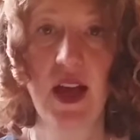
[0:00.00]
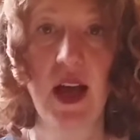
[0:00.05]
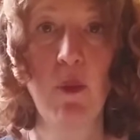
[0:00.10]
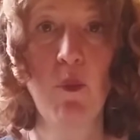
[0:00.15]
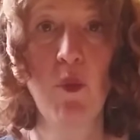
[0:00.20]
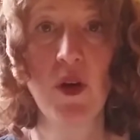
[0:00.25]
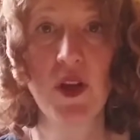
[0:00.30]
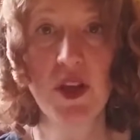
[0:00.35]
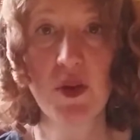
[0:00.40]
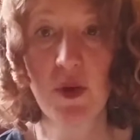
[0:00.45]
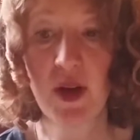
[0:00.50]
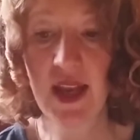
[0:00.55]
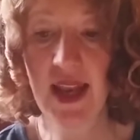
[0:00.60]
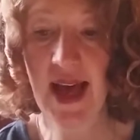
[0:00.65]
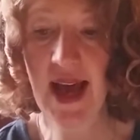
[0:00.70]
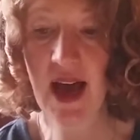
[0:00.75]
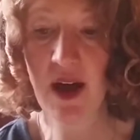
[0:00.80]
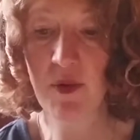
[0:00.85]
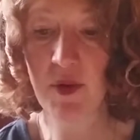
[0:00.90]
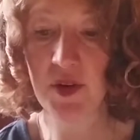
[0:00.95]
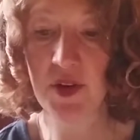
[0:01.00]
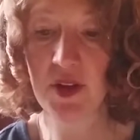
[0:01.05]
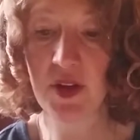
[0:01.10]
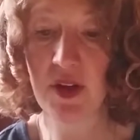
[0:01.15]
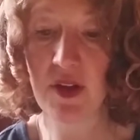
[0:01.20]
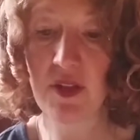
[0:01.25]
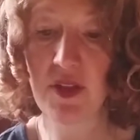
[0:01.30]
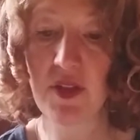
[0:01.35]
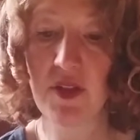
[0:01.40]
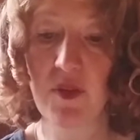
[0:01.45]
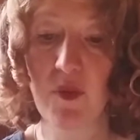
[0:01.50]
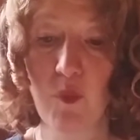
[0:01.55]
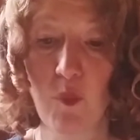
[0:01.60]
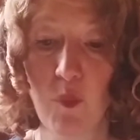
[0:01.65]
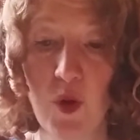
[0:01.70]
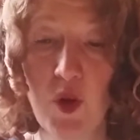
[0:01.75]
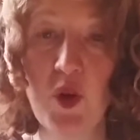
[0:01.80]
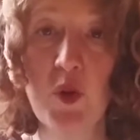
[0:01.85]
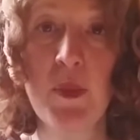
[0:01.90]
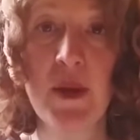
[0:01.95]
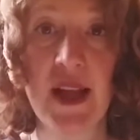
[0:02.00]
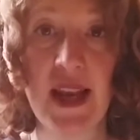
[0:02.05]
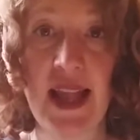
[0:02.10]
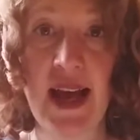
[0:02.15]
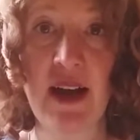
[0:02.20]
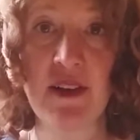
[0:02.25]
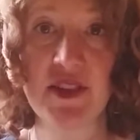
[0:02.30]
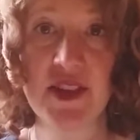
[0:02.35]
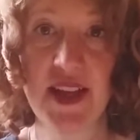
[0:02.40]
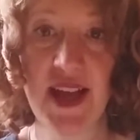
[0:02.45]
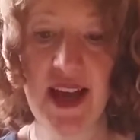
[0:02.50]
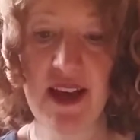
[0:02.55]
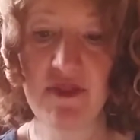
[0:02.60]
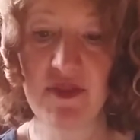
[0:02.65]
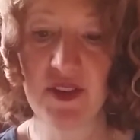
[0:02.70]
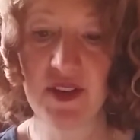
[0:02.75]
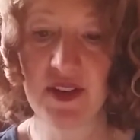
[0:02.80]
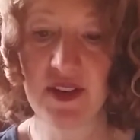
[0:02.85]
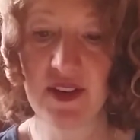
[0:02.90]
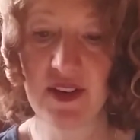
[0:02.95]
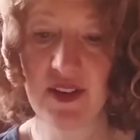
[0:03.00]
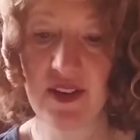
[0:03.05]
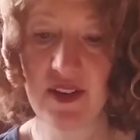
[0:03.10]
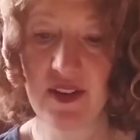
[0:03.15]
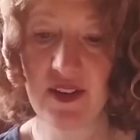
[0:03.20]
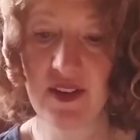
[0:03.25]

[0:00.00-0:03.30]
And what you allow on earth will be allowed in heaven.